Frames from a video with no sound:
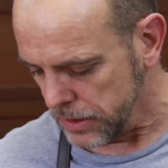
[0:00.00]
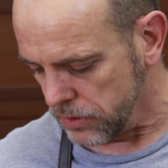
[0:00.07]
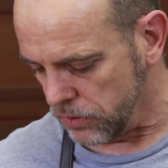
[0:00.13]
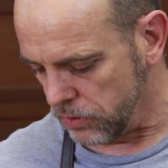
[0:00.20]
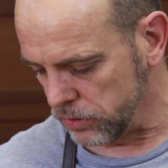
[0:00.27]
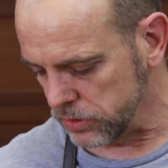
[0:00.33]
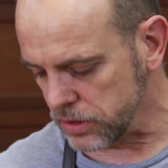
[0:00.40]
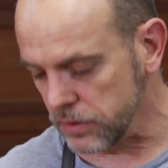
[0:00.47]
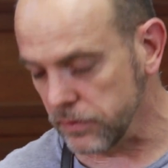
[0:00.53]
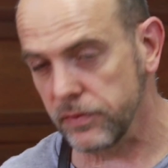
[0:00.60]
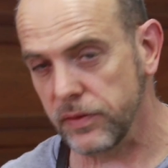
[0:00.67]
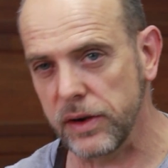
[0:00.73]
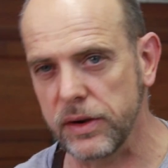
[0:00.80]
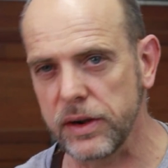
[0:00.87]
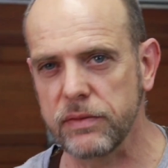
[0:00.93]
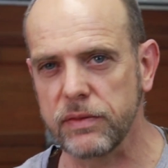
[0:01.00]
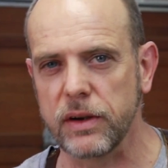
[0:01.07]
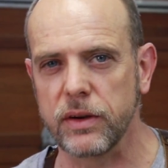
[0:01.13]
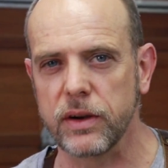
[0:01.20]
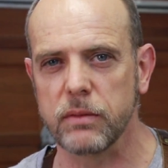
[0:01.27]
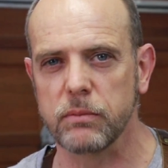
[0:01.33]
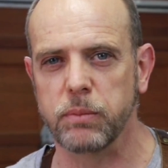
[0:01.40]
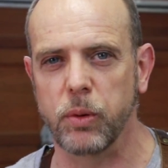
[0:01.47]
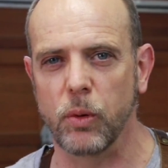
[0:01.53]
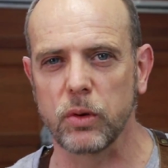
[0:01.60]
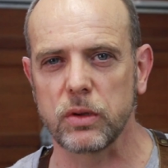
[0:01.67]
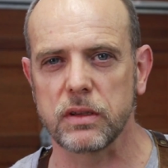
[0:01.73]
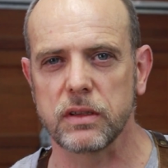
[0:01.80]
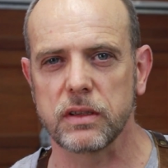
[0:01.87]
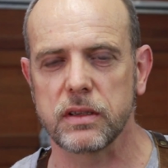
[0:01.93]
Also very, very
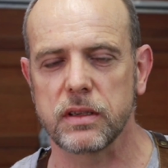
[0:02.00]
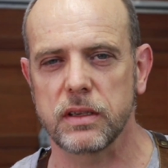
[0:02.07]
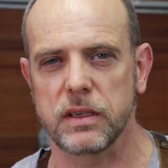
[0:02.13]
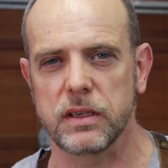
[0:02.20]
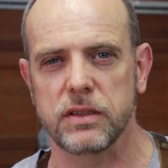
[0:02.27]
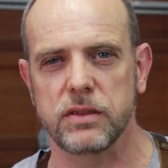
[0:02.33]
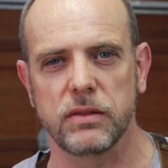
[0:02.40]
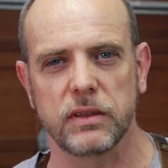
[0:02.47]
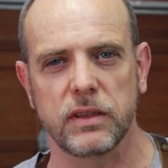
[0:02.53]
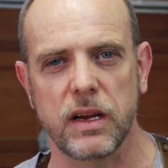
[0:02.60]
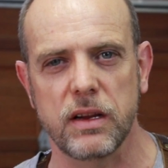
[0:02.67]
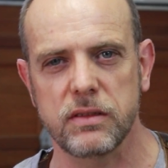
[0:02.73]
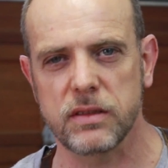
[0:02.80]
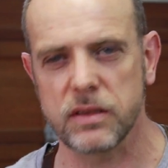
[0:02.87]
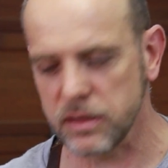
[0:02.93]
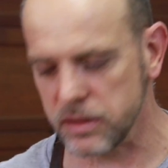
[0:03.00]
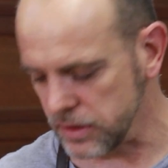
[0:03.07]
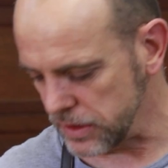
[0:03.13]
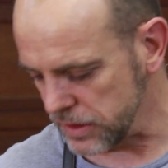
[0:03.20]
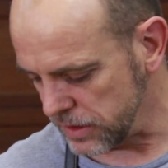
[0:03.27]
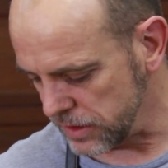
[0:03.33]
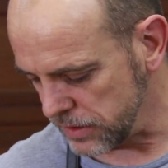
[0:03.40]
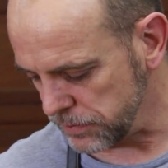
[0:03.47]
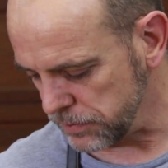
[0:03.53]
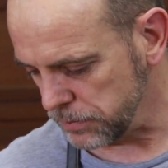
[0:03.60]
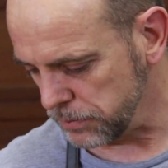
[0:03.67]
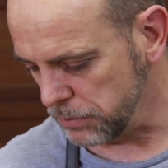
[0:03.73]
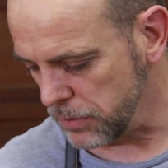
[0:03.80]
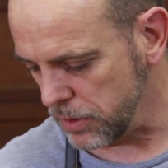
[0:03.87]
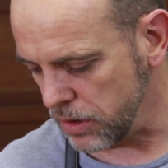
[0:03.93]
important, as you'll notice that
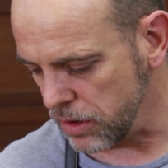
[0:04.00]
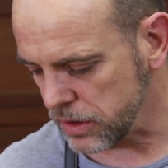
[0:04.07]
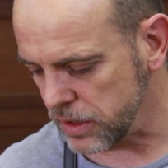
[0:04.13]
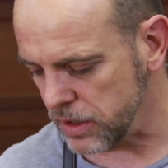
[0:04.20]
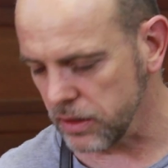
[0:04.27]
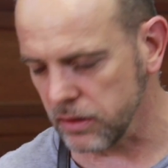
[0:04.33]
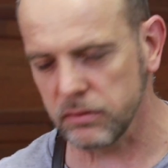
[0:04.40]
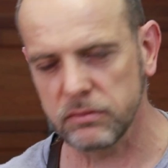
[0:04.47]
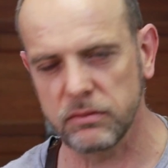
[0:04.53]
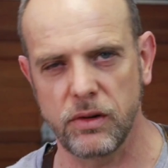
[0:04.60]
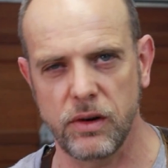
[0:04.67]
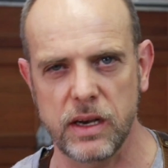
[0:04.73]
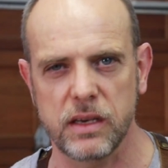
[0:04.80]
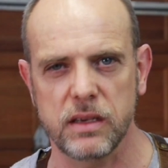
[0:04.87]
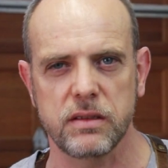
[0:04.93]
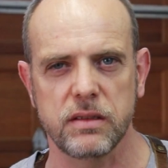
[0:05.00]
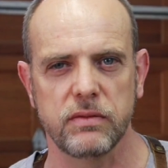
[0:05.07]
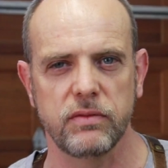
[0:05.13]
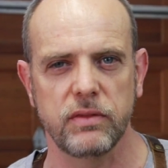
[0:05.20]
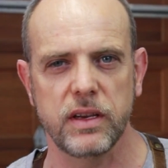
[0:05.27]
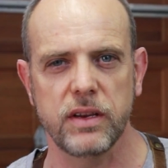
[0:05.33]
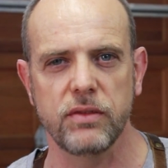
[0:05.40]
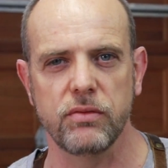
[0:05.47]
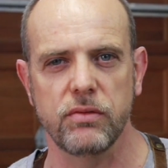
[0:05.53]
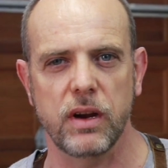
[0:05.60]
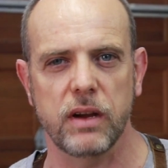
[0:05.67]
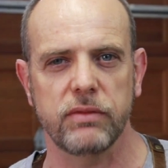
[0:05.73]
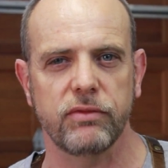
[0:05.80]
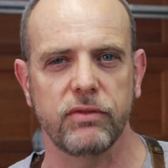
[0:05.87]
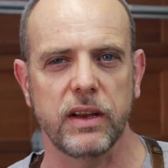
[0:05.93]
I'm marking relatively
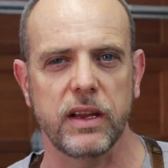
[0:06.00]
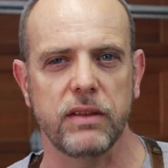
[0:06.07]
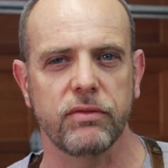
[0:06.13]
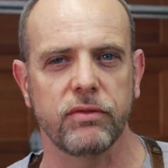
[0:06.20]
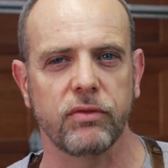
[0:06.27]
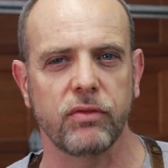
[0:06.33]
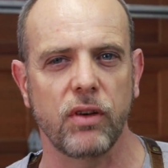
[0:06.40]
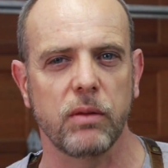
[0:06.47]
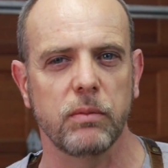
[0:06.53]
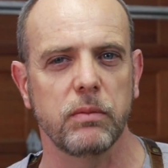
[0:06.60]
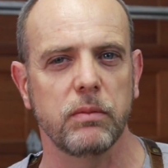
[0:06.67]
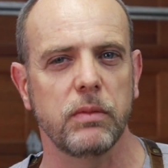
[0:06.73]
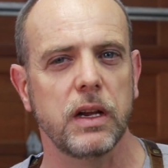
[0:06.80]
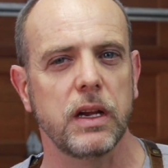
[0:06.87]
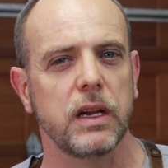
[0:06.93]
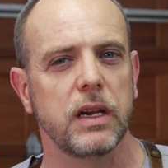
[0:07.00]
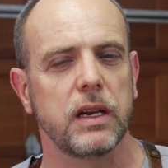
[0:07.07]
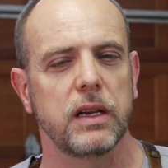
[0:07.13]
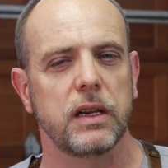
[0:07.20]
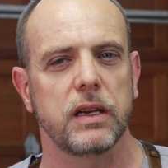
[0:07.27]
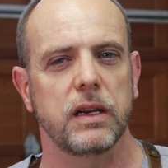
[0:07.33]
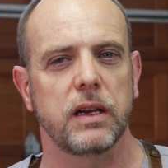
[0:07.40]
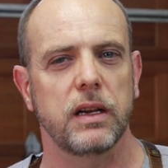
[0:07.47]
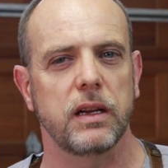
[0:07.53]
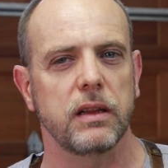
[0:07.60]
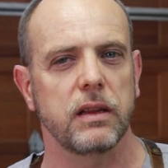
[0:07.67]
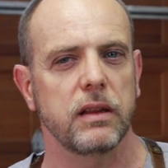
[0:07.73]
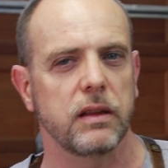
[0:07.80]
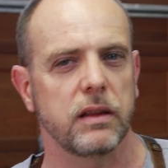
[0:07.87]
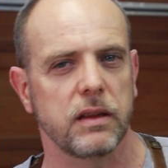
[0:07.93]
roughly from
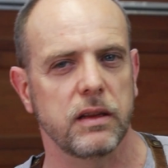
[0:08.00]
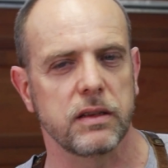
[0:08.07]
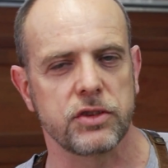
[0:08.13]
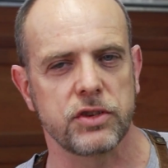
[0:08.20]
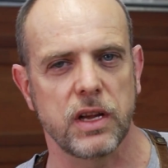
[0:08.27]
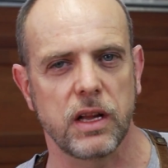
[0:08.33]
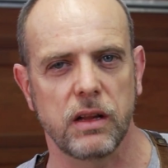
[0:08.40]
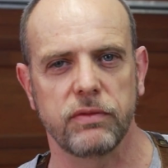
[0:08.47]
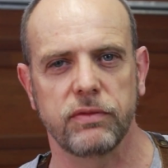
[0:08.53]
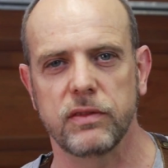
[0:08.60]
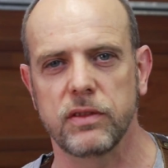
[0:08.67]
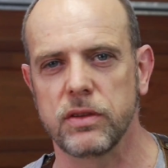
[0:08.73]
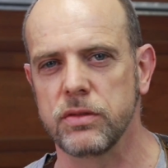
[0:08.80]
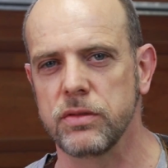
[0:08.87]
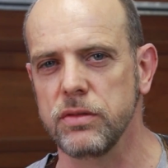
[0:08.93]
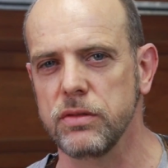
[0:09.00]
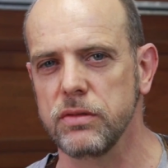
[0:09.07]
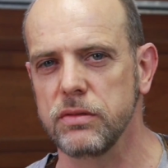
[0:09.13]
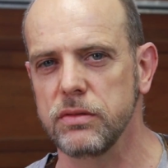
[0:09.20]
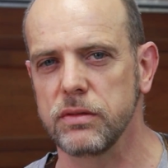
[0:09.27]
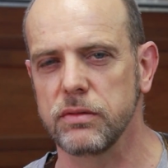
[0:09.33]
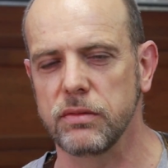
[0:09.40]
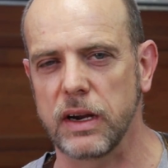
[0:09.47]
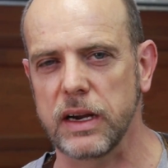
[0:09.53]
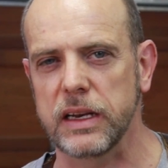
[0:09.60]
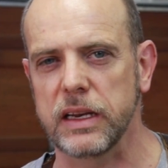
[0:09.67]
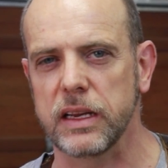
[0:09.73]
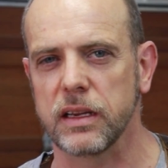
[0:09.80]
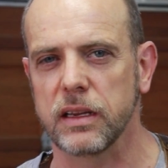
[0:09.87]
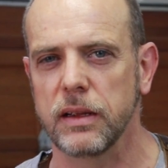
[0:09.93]
the shelf to the
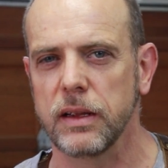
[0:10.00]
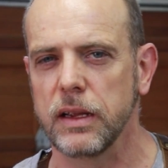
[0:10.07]
railing.